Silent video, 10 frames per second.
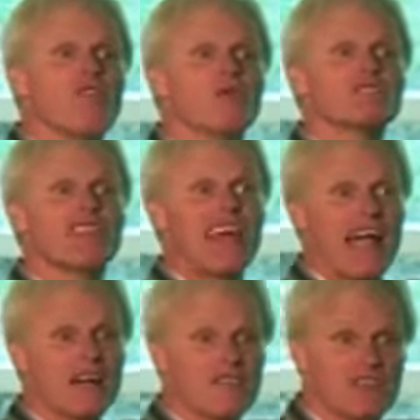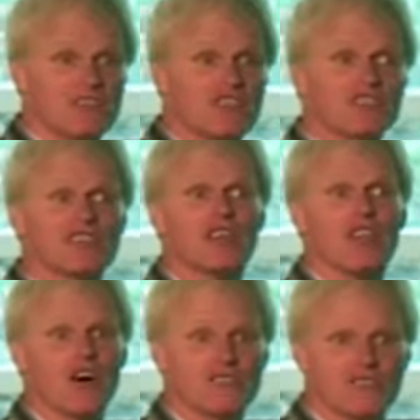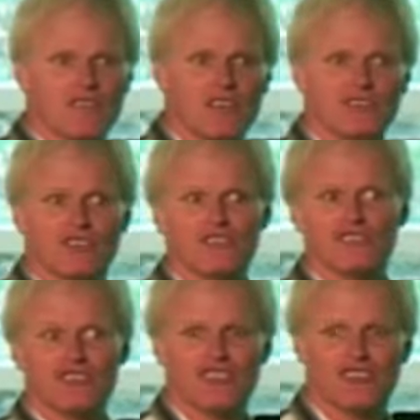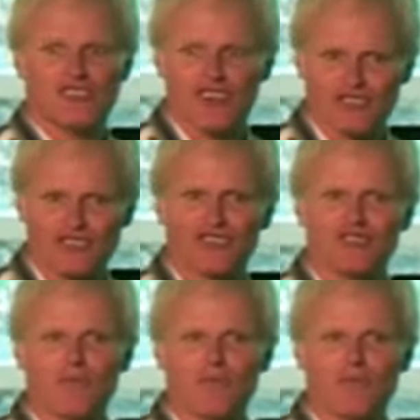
there was a lack of innocence and a loss of innocence and sin consciousness.